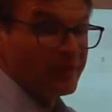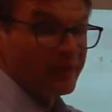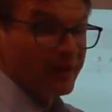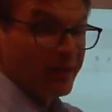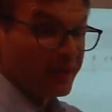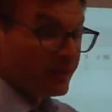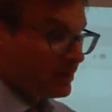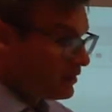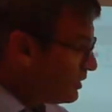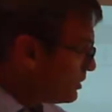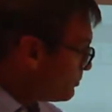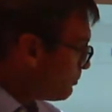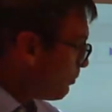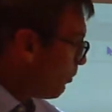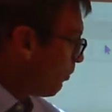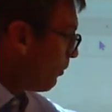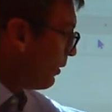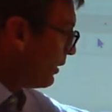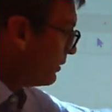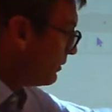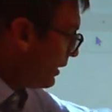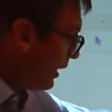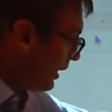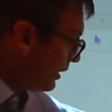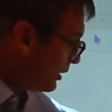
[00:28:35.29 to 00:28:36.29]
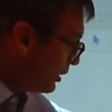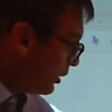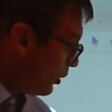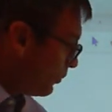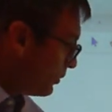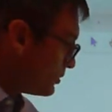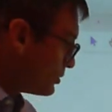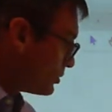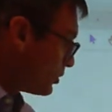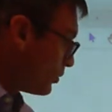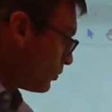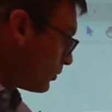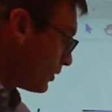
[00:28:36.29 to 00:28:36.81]
At this point, I know
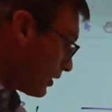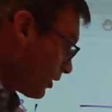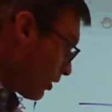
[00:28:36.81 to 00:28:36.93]
it's going